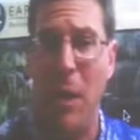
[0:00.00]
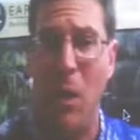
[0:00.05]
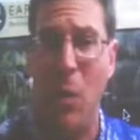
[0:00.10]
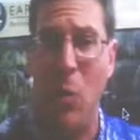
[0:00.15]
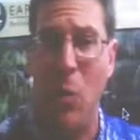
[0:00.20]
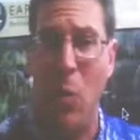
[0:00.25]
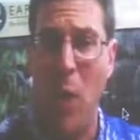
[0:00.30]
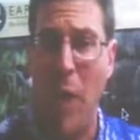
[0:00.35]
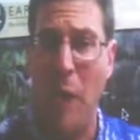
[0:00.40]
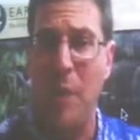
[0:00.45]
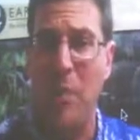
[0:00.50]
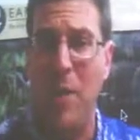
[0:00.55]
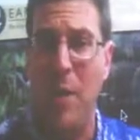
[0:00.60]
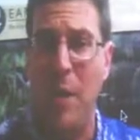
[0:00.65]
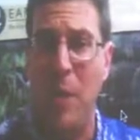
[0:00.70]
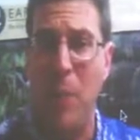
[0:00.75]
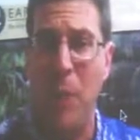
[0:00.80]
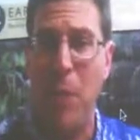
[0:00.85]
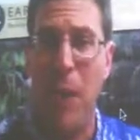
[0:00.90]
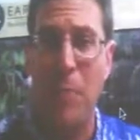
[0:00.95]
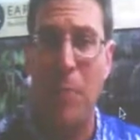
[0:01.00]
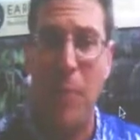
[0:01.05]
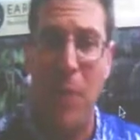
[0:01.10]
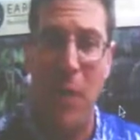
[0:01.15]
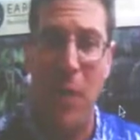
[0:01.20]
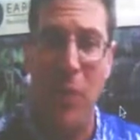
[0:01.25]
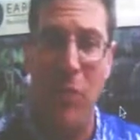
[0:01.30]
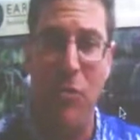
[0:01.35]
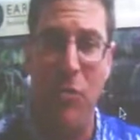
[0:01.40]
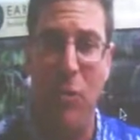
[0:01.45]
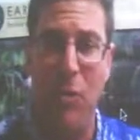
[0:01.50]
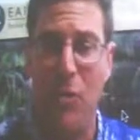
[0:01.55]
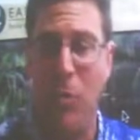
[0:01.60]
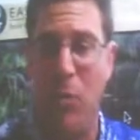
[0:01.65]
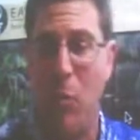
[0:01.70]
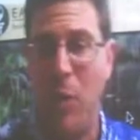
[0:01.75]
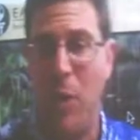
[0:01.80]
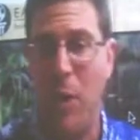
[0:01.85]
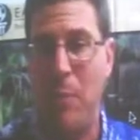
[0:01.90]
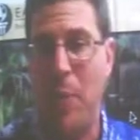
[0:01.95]
resident populations
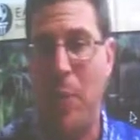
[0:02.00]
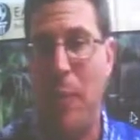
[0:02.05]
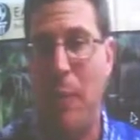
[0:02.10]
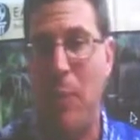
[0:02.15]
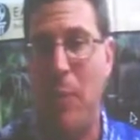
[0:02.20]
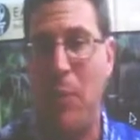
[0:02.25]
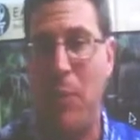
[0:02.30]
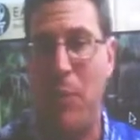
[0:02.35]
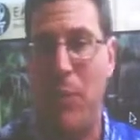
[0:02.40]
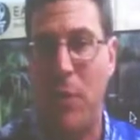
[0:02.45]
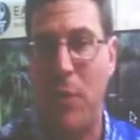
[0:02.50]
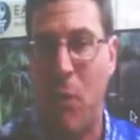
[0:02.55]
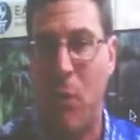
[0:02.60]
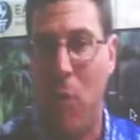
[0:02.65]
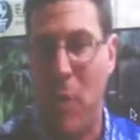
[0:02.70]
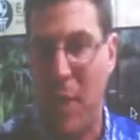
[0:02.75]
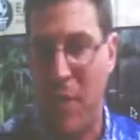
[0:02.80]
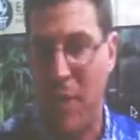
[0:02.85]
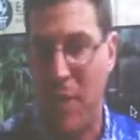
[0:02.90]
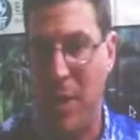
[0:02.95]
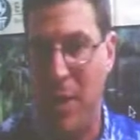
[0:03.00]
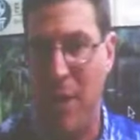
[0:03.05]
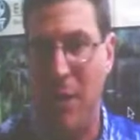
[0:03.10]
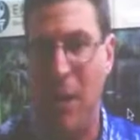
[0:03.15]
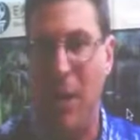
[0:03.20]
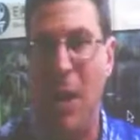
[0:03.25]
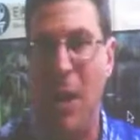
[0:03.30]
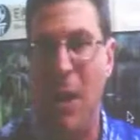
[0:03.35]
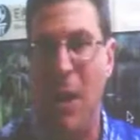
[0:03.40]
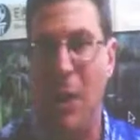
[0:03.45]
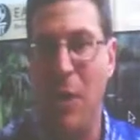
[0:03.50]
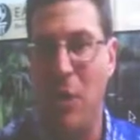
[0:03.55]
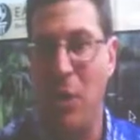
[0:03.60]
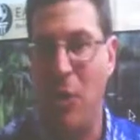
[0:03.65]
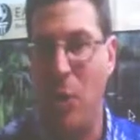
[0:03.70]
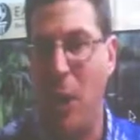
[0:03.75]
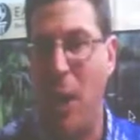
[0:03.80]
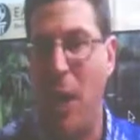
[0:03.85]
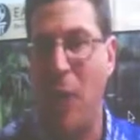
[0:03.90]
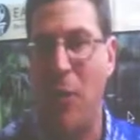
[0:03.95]
of marine mammals that are resident
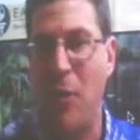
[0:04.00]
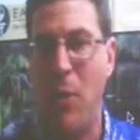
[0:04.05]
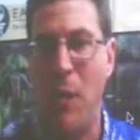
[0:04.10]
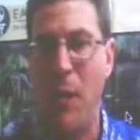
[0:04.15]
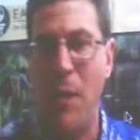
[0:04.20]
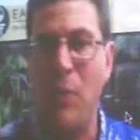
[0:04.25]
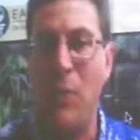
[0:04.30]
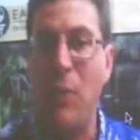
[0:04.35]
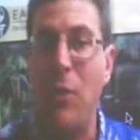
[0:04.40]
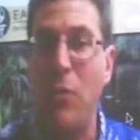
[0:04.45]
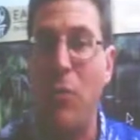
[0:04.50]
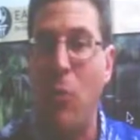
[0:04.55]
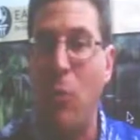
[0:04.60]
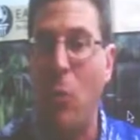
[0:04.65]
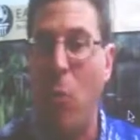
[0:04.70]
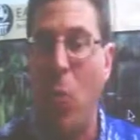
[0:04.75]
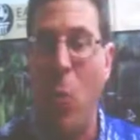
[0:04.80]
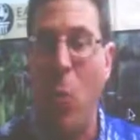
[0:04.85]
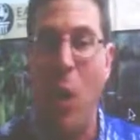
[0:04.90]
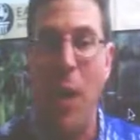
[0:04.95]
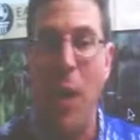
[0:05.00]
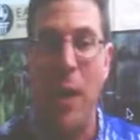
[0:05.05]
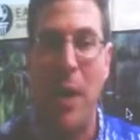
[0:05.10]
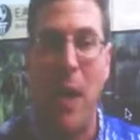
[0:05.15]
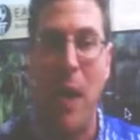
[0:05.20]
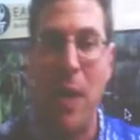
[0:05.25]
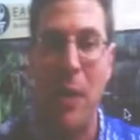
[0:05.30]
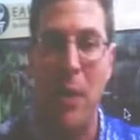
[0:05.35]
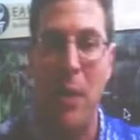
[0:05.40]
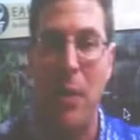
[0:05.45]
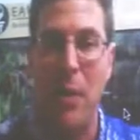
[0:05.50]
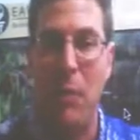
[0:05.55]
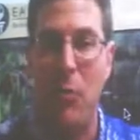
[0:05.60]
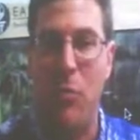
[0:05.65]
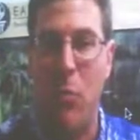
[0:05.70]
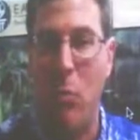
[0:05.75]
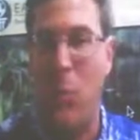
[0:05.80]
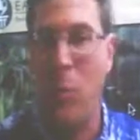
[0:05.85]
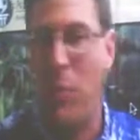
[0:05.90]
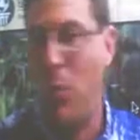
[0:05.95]
to either individual Hawaiian
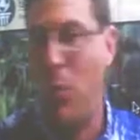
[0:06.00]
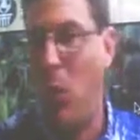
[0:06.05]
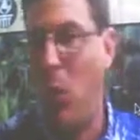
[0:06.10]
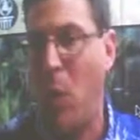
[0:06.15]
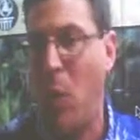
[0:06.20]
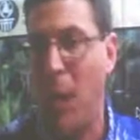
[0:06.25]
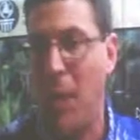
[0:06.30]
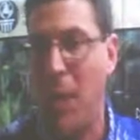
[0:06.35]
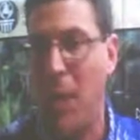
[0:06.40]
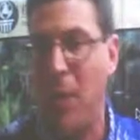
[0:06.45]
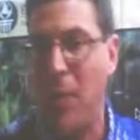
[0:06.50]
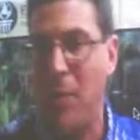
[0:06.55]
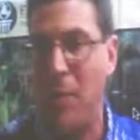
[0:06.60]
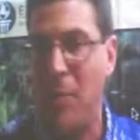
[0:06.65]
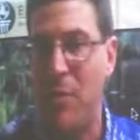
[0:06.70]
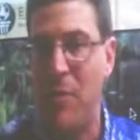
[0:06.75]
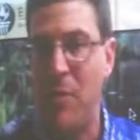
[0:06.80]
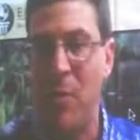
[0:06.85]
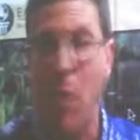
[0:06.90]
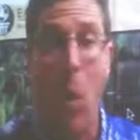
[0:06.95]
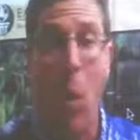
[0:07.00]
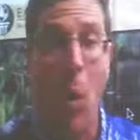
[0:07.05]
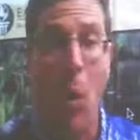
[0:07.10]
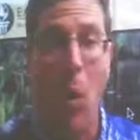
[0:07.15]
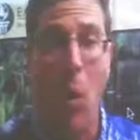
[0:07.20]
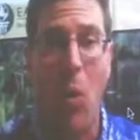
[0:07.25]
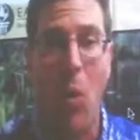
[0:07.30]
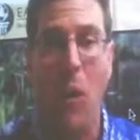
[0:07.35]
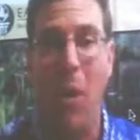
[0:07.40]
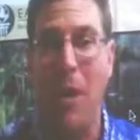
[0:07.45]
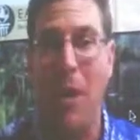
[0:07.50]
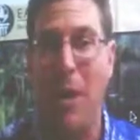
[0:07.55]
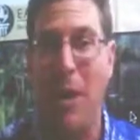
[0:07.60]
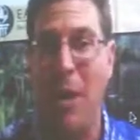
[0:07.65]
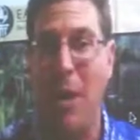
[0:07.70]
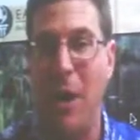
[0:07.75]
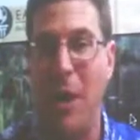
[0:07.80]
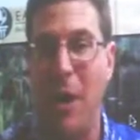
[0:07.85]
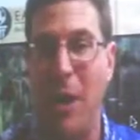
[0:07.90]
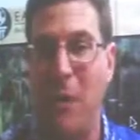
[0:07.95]
Islands or the Hawaiian Islands as a whole.
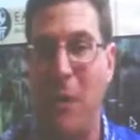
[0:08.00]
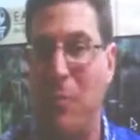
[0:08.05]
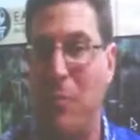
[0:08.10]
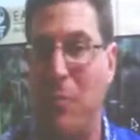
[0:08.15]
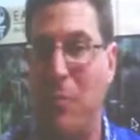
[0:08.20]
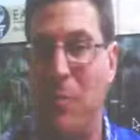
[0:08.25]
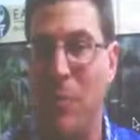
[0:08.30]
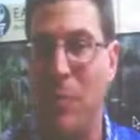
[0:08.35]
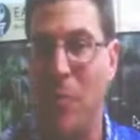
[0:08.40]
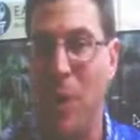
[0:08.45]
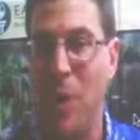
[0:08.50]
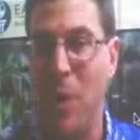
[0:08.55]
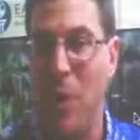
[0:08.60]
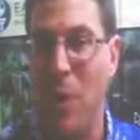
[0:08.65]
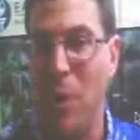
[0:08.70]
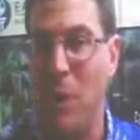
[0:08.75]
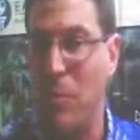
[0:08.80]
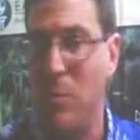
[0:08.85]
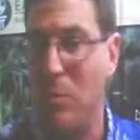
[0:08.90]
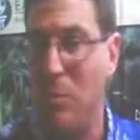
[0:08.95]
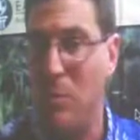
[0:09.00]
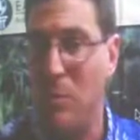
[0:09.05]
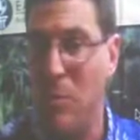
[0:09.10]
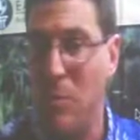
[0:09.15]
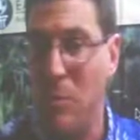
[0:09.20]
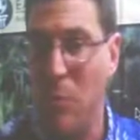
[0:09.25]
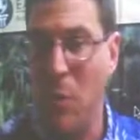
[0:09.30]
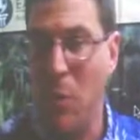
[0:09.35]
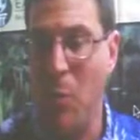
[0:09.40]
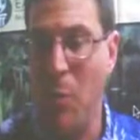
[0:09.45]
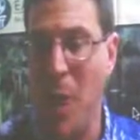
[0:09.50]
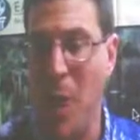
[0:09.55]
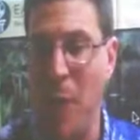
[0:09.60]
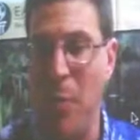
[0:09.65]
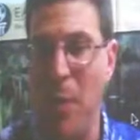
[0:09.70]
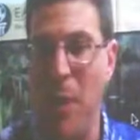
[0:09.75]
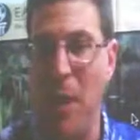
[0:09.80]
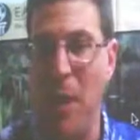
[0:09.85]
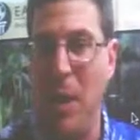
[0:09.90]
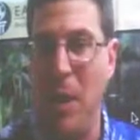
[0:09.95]
You know, there may
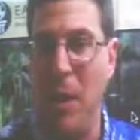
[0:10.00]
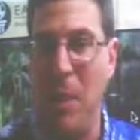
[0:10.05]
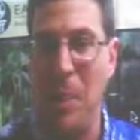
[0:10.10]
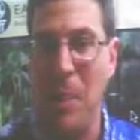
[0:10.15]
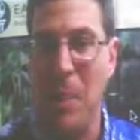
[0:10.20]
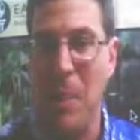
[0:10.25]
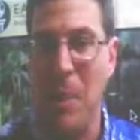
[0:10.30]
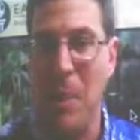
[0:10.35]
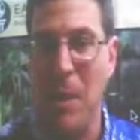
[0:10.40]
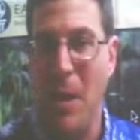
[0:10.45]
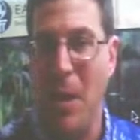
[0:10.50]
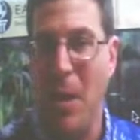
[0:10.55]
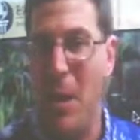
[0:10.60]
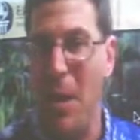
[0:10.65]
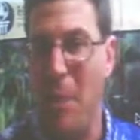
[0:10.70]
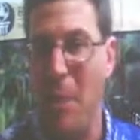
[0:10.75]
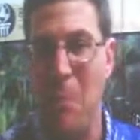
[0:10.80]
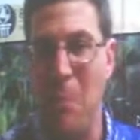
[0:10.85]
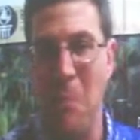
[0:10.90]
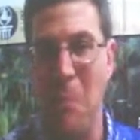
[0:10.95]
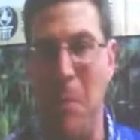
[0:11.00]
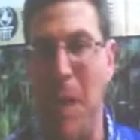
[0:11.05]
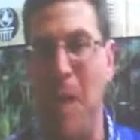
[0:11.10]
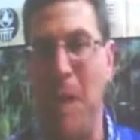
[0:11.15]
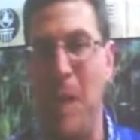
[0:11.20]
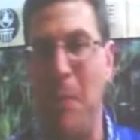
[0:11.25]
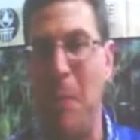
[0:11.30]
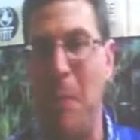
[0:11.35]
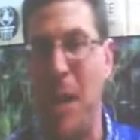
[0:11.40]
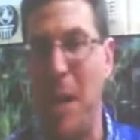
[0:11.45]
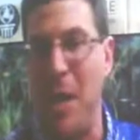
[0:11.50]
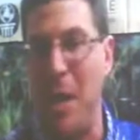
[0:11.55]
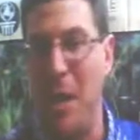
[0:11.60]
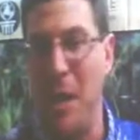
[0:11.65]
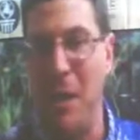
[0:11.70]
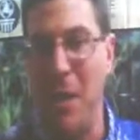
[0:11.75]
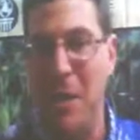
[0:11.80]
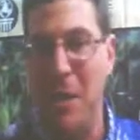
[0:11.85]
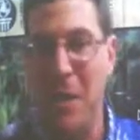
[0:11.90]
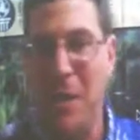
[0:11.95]
be many
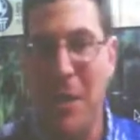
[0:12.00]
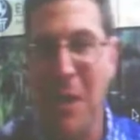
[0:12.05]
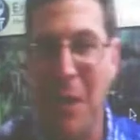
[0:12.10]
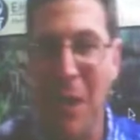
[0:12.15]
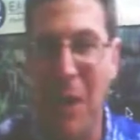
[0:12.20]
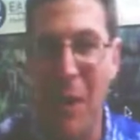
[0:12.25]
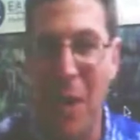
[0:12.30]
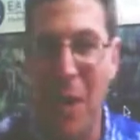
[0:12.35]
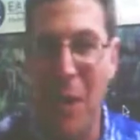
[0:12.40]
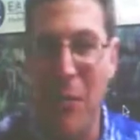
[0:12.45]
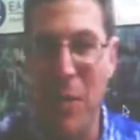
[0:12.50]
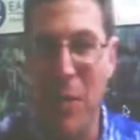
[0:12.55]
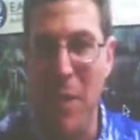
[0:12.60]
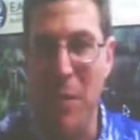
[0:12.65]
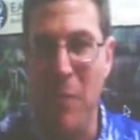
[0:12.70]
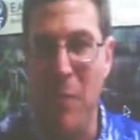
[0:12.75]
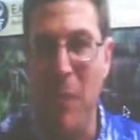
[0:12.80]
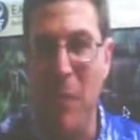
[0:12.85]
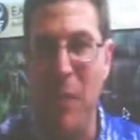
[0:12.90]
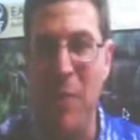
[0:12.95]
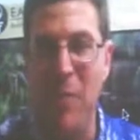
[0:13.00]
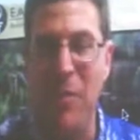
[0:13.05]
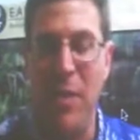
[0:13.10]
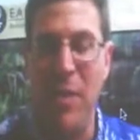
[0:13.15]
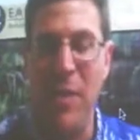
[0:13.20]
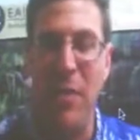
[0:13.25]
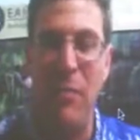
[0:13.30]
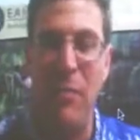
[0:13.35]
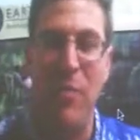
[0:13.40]
of these species,